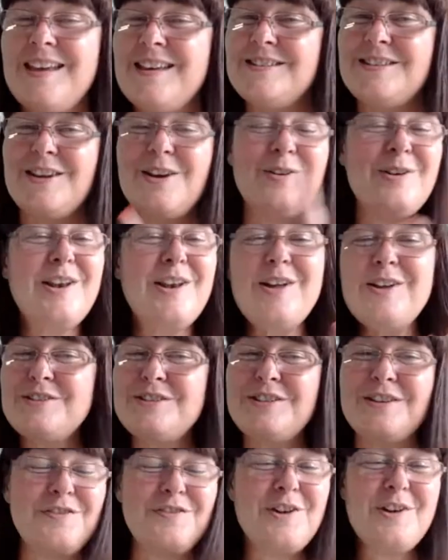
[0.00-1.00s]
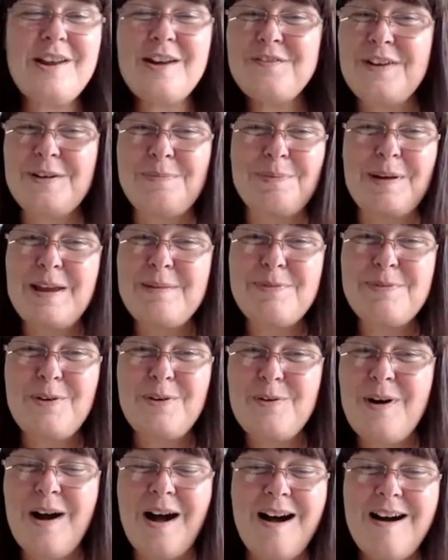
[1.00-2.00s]
So lots of you lovely
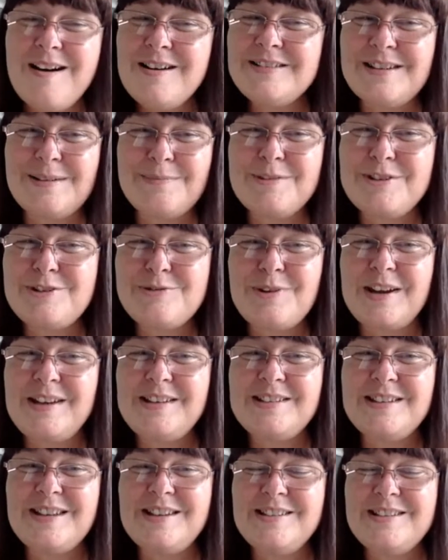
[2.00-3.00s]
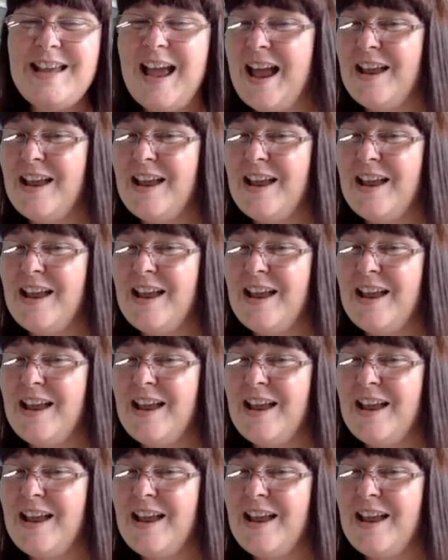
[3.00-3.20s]
people are demonstrators,